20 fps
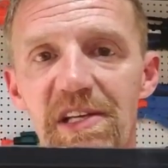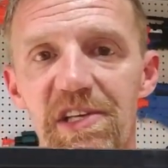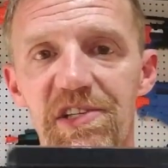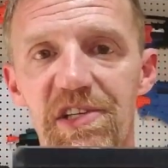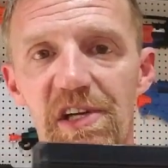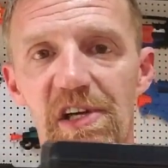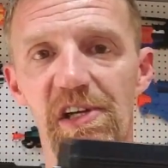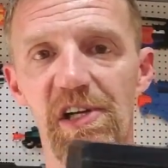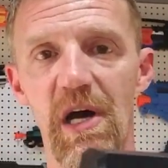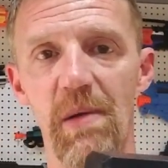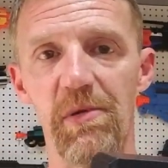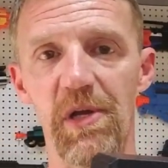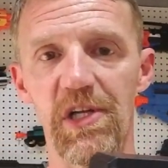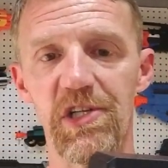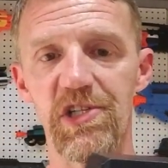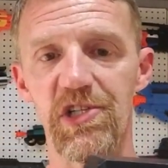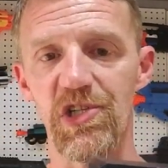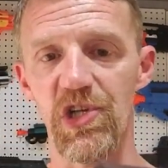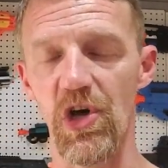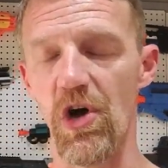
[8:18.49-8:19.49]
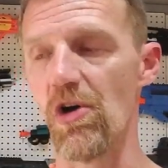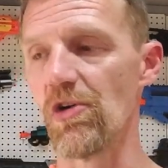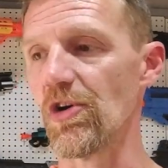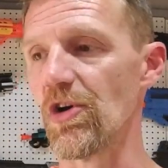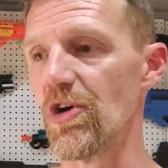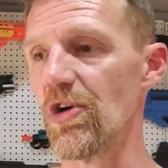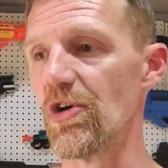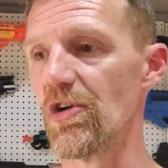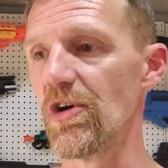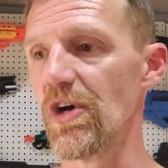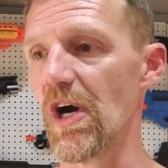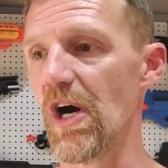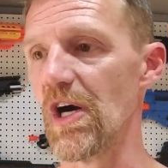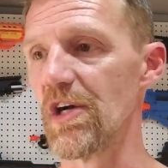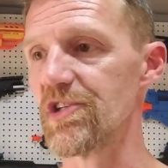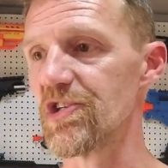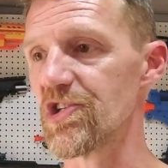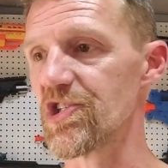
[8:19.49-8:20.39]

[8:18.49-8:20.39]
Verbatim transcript: this thing a couple inches longer uh,